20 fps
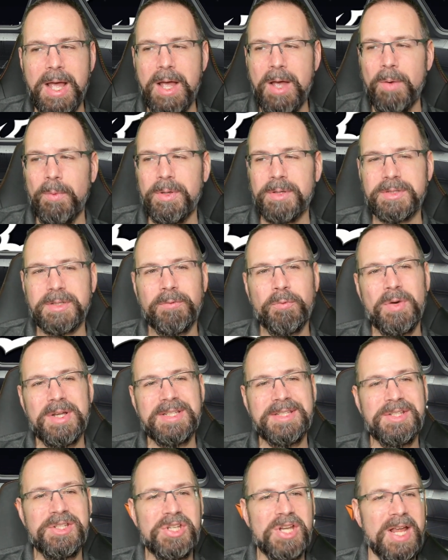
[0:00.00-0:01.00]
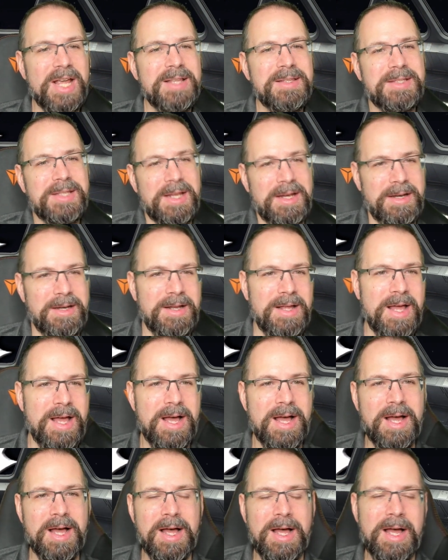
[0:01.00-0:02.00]
We also have Wes Janson,
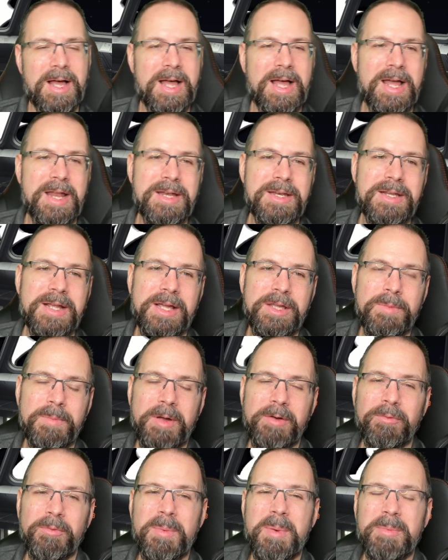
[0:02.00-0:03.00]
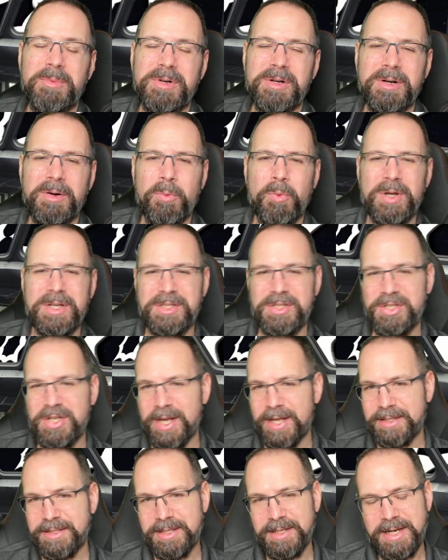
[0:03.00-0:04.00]
uh, and uh, you may remember Wes
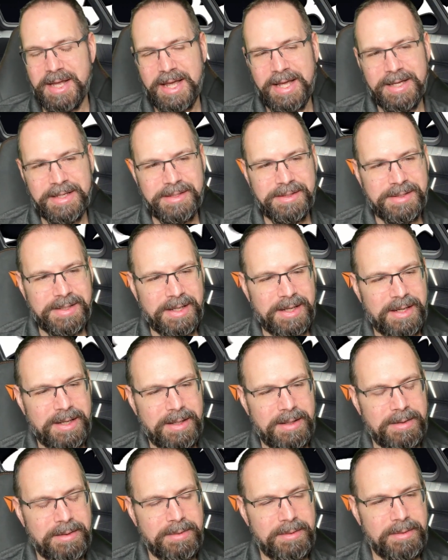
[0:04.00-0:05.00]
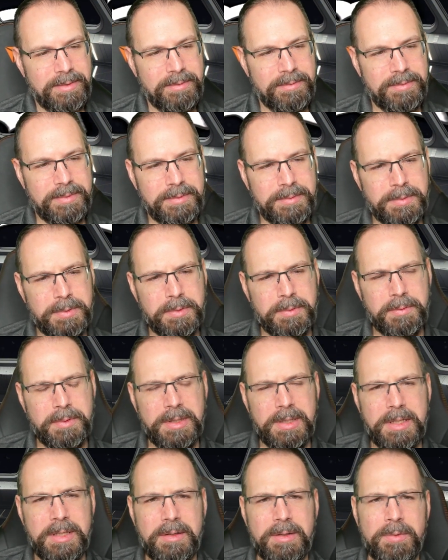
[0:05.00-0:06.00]
Janson as uh, who
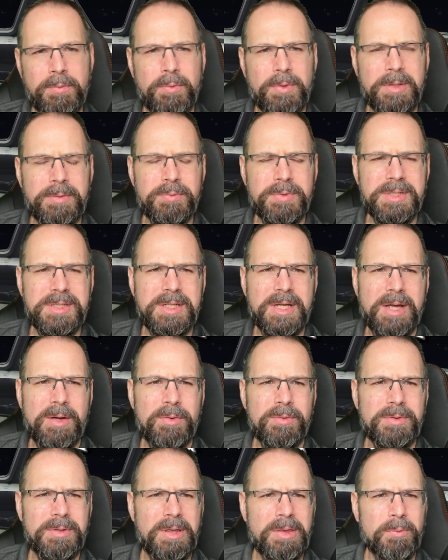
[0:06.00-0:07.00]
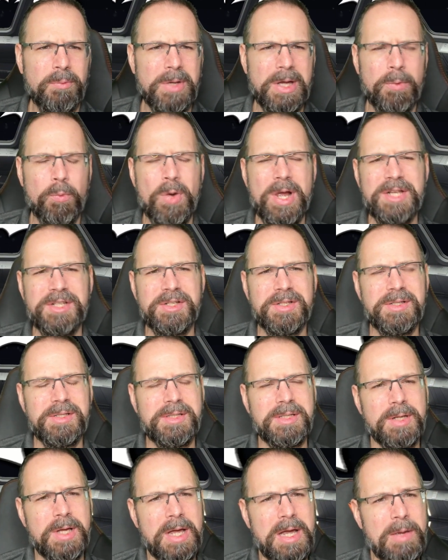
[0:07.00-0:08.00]
he was uh,
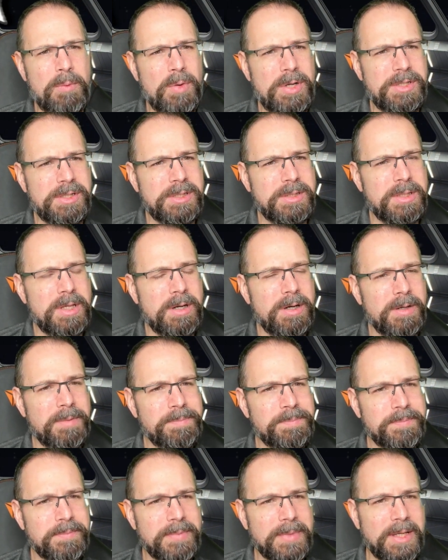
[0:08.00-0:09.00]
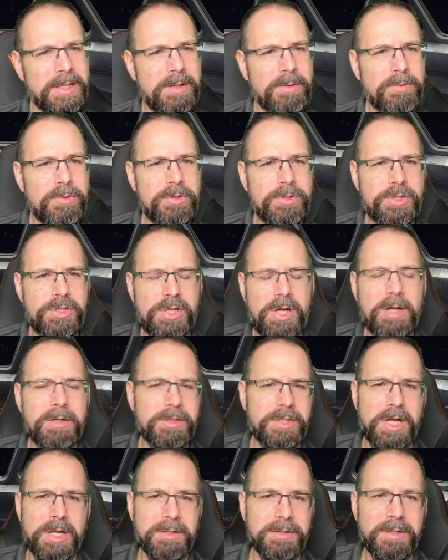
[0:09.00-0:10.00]
Wedges uh, Wedges gunner you know, good shot,
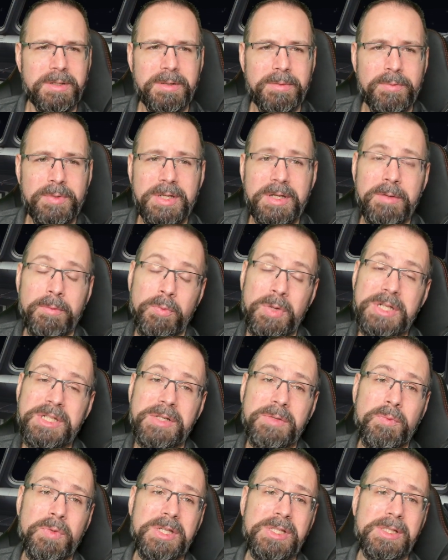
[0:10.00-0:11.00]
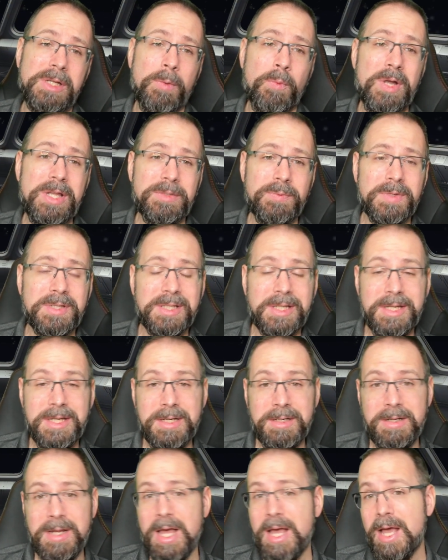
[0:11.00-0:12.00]
Janson. Wes was
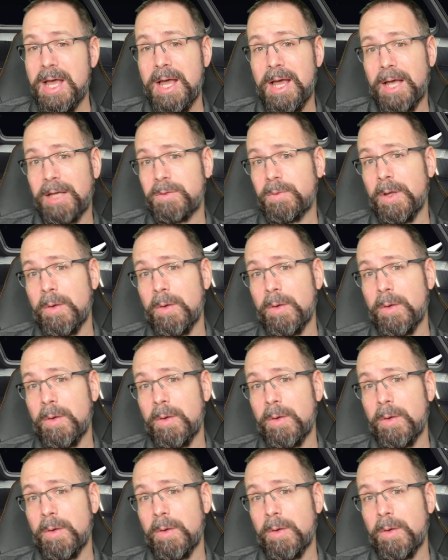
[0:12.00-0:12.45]
in X Wing